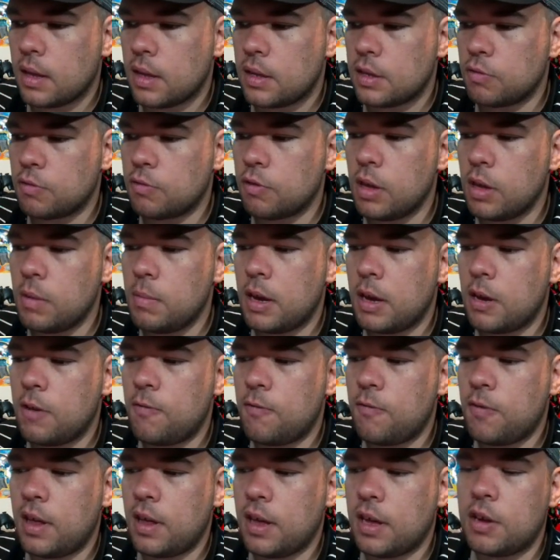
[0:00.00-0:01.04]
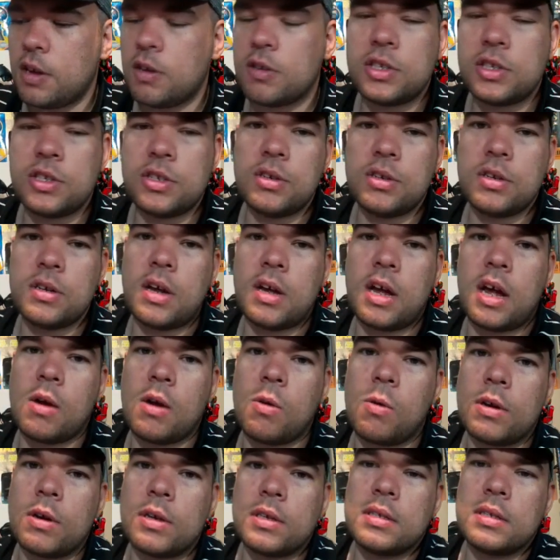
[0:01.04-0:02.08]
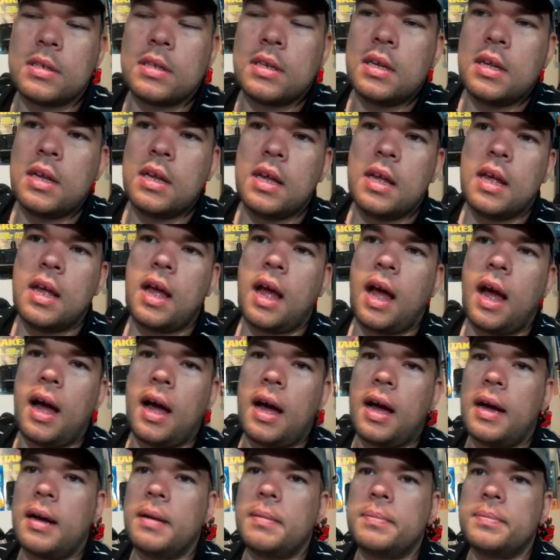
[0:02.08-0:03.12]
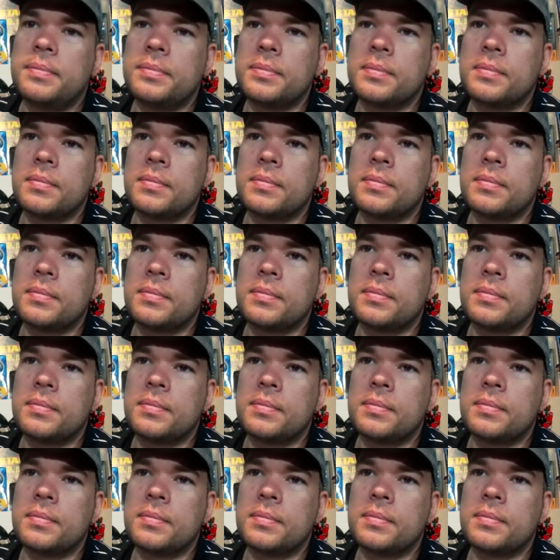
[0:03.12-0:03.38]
to really make you feel like you're a student at Hogwarts. Um,